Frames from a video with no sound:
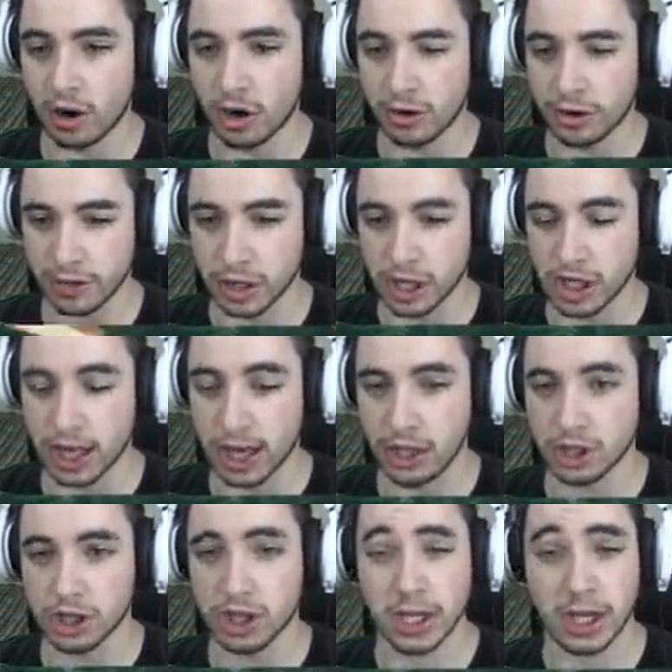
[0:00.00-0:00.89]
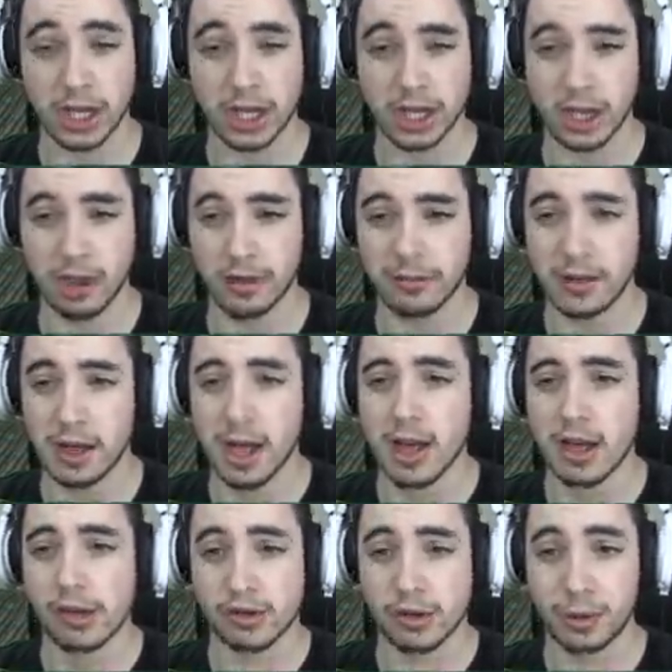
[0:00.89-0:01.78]
aren't challenging enough.
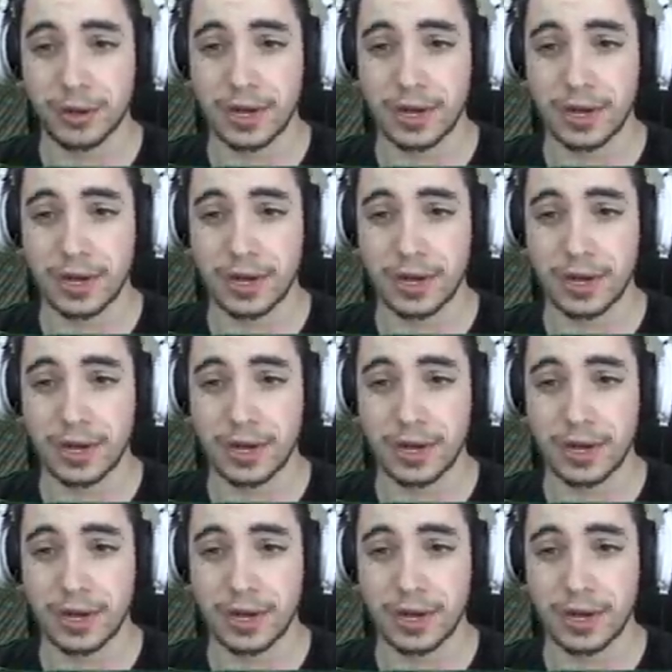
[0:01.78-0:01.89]
So